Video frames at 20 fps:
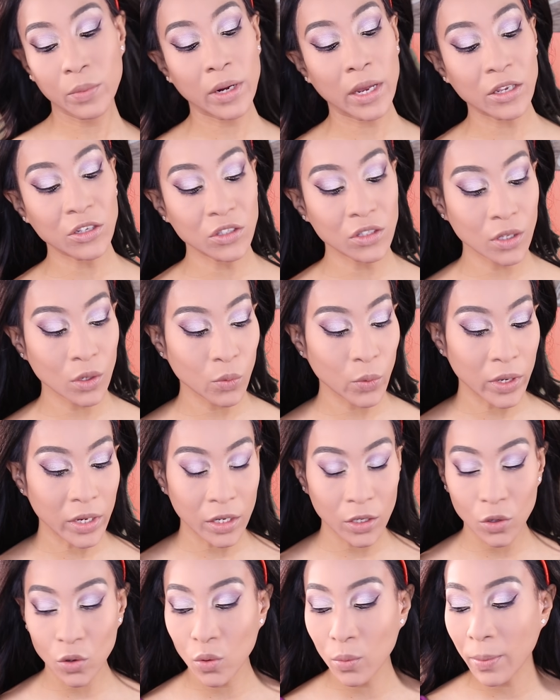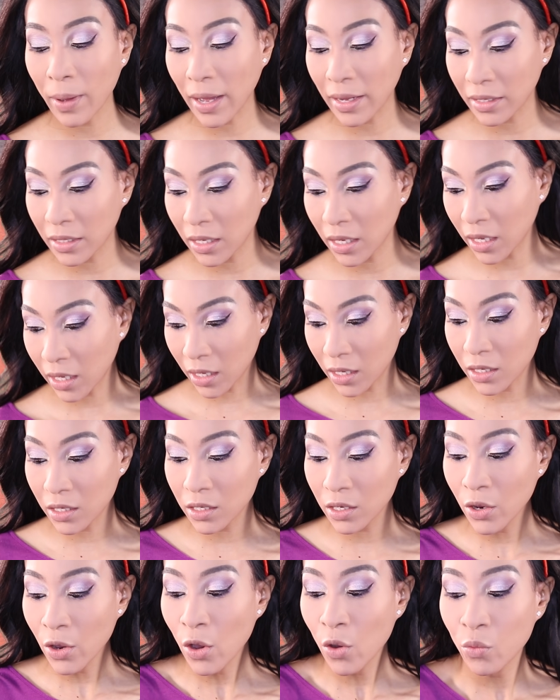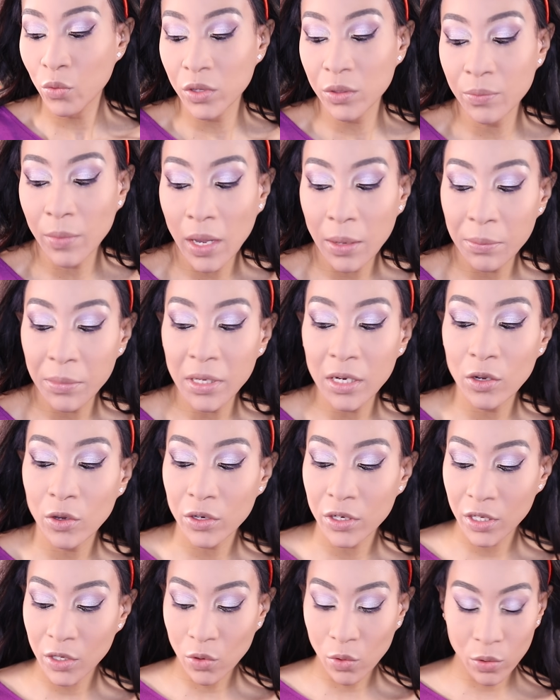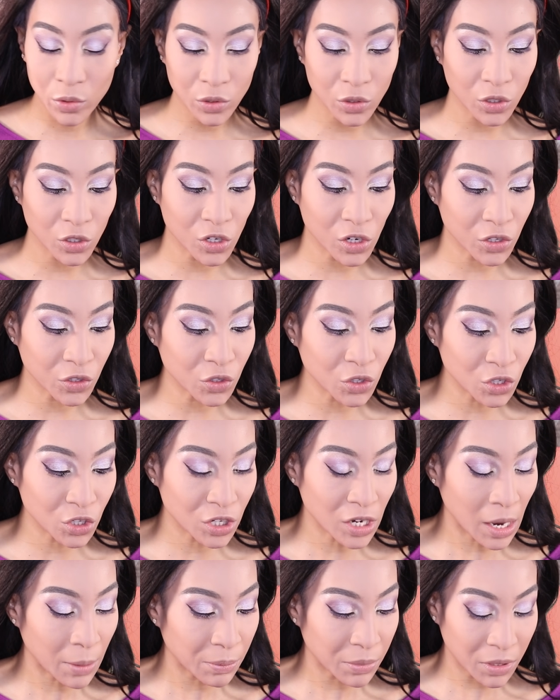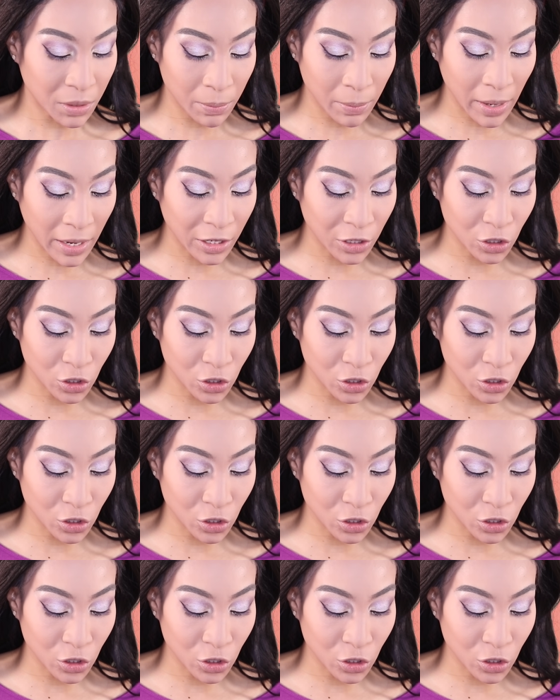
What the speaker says: but I still want to go back in with my Milani contour just to sharpen my